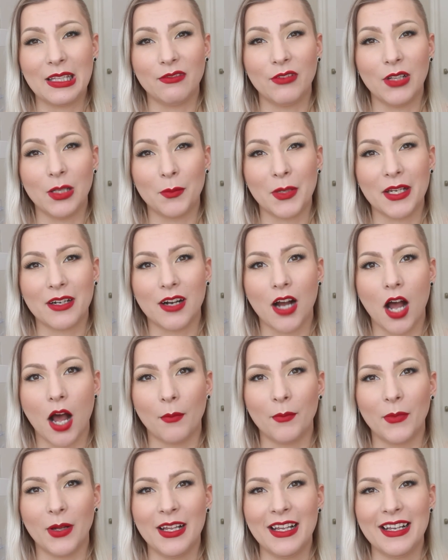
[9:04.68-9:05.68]
it will
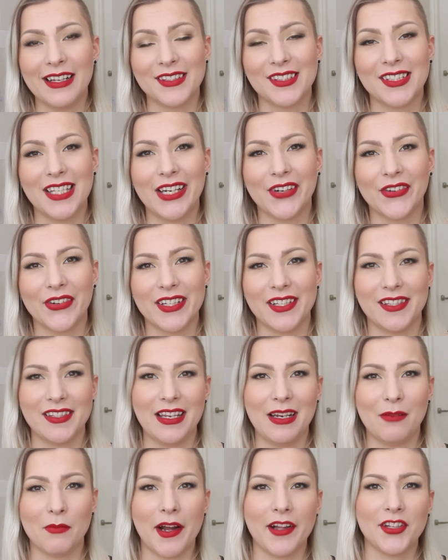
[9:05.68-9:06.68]
become series
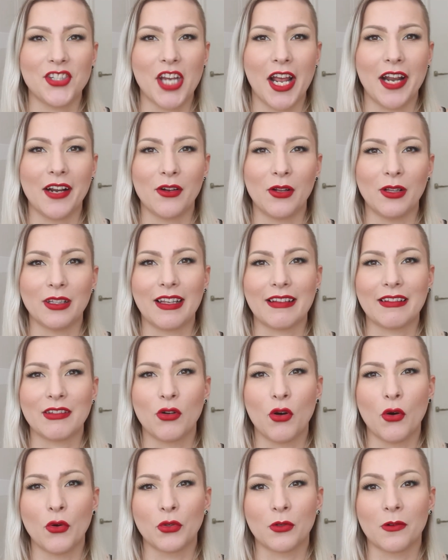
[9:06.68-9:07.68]
in my channel that
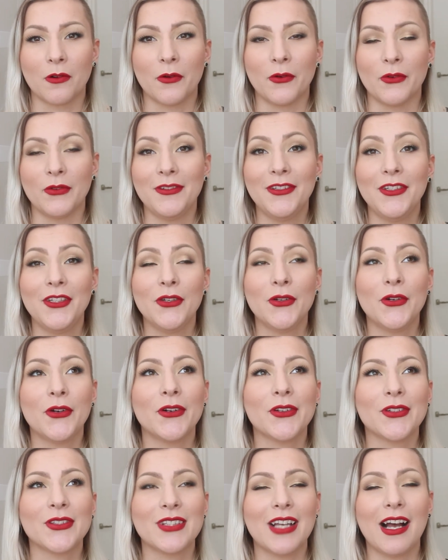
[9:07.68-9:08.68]
go through
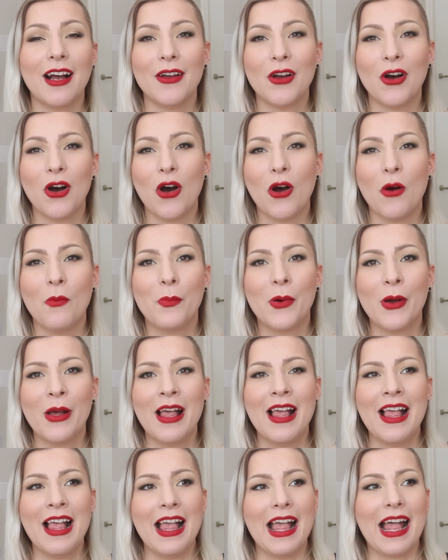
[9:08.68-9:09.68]
years, I hope,
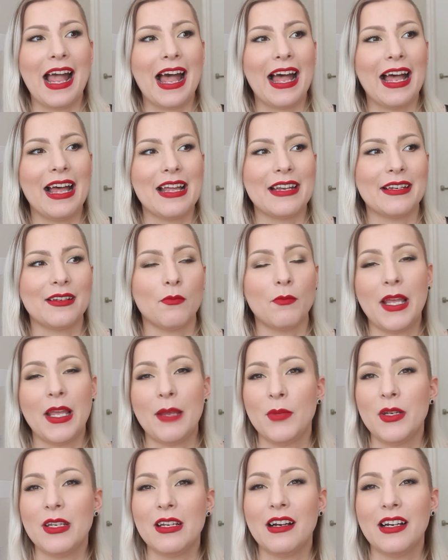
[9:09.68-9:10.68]
and
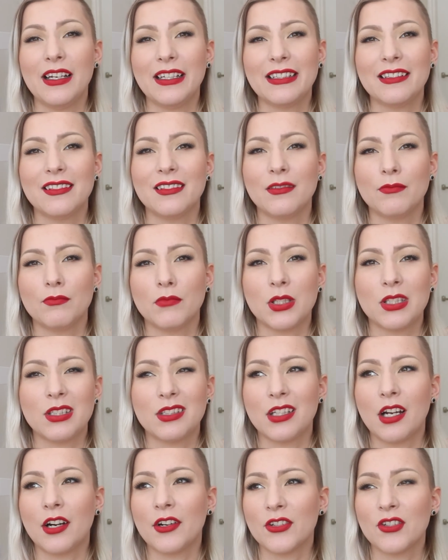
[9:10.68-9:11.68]
maybe I can
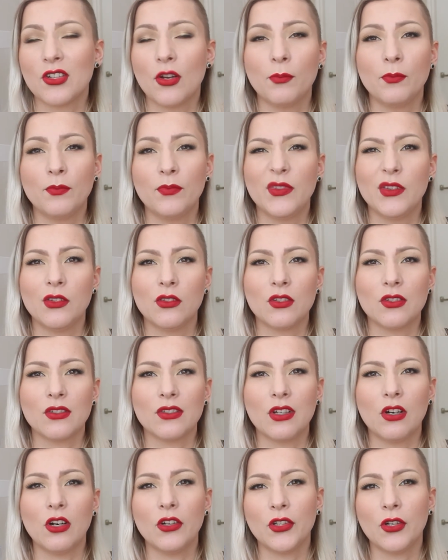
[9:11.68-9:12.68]
start some
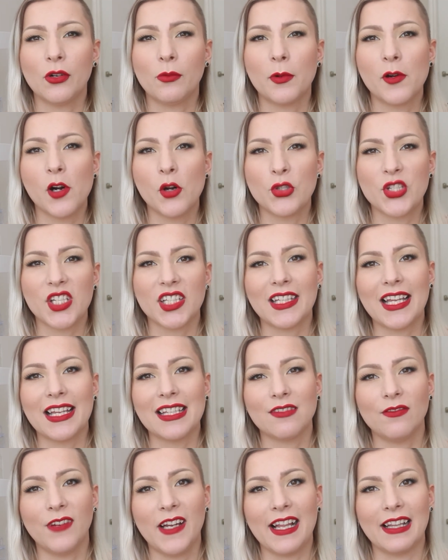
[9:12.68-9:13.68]
other project as
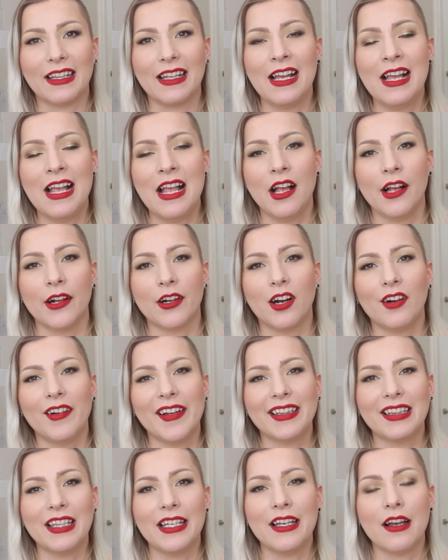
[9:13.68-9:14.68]
well.
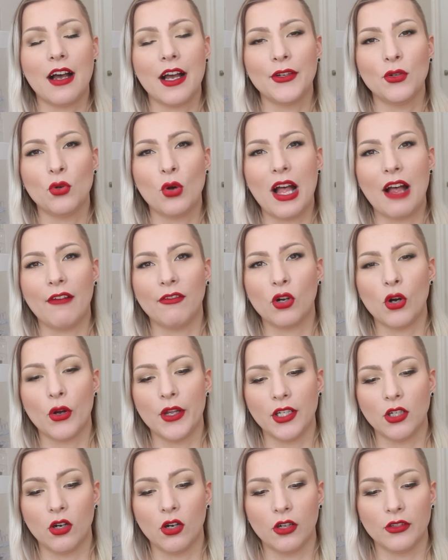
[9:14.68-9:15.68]
Currently I do have
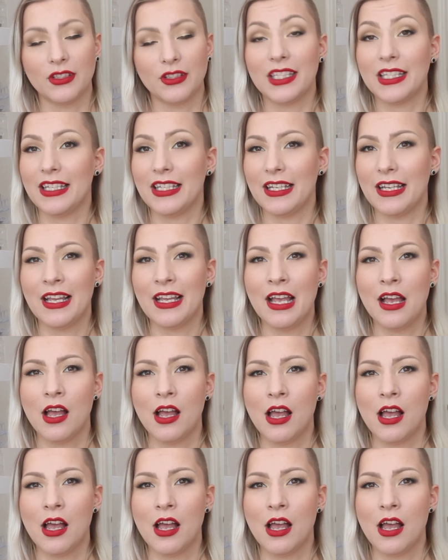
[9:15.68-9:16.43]
going on the